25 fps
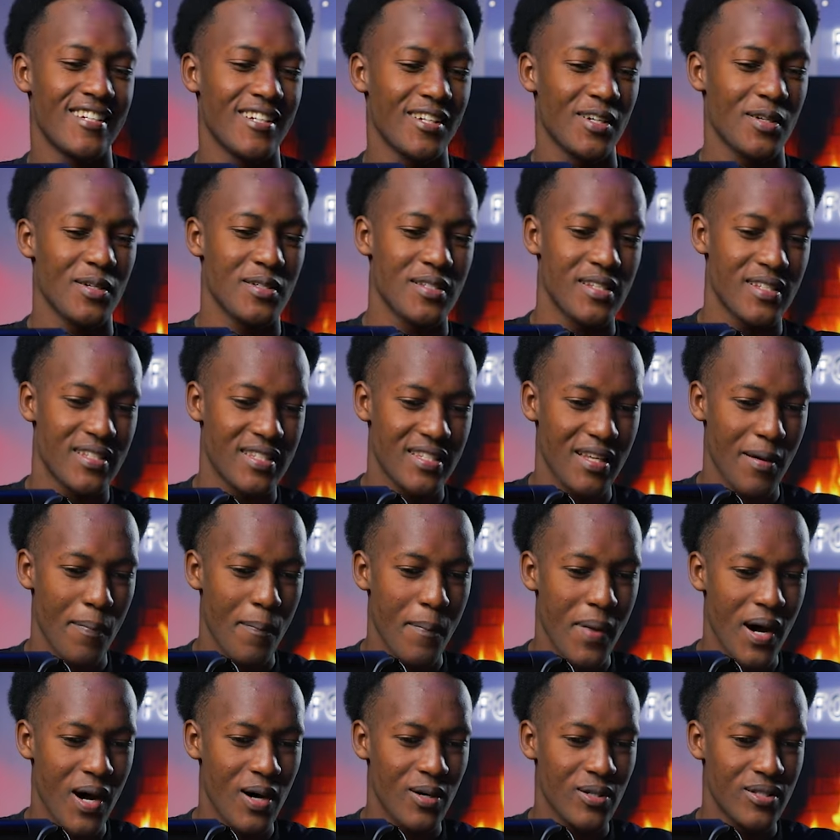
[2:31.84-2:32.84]
Because it's
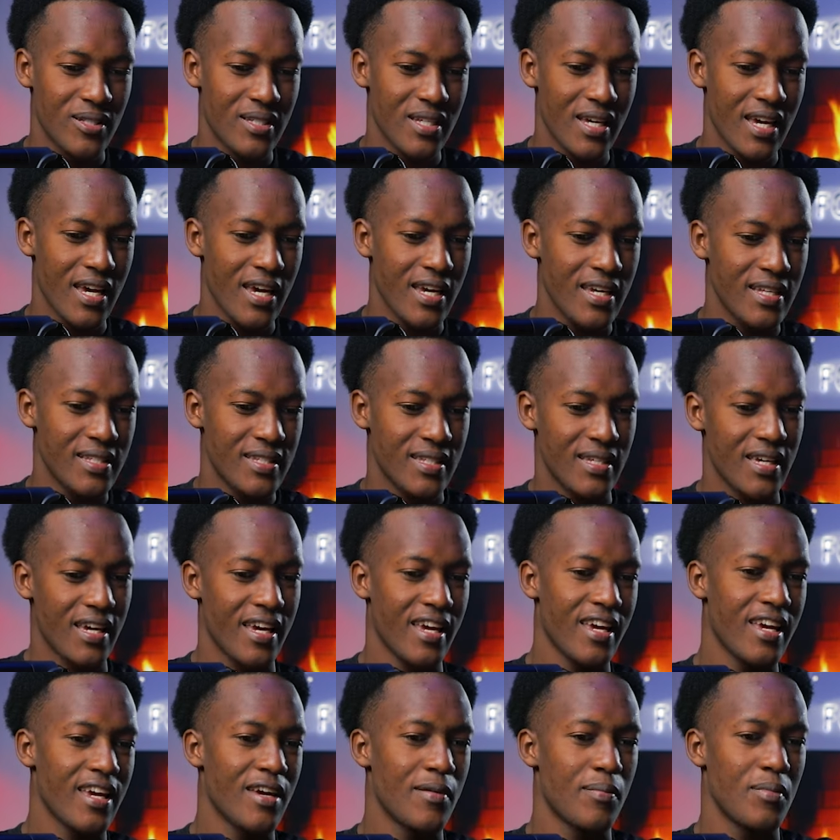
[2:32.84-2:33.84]
about 8
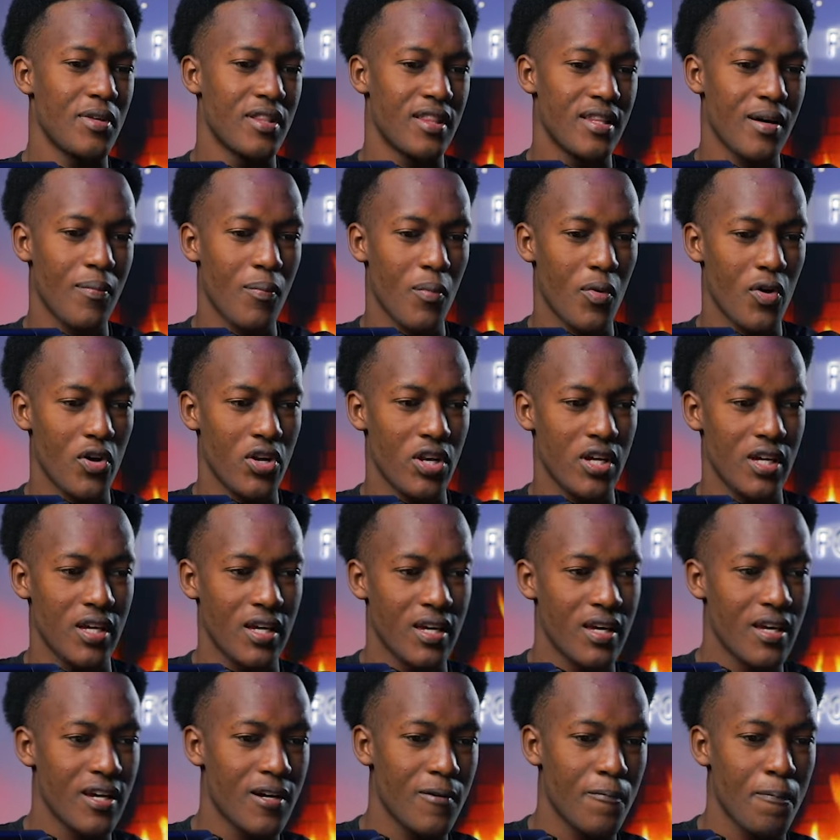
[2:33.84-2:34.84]
a.m. in the morning
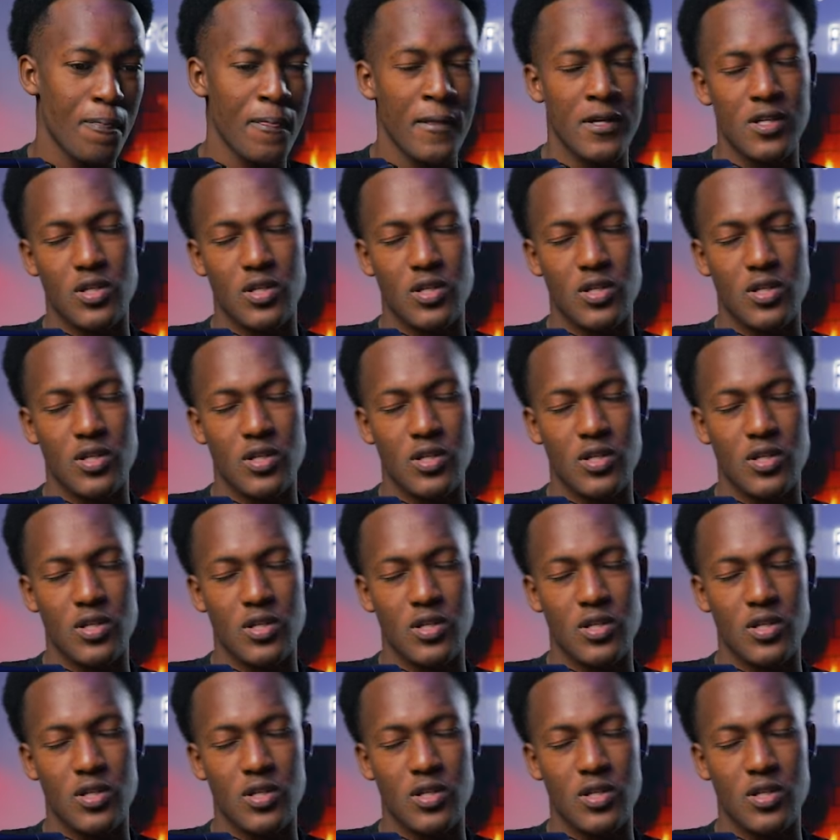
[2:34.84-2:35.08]
here.